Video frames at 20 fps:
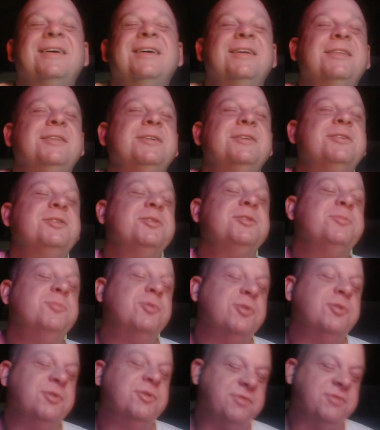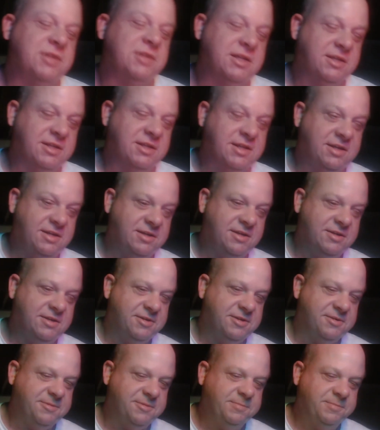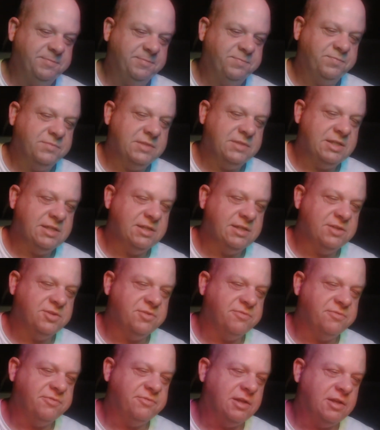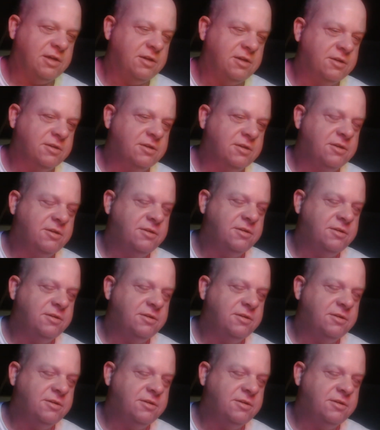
This is more of like I guess a vlog.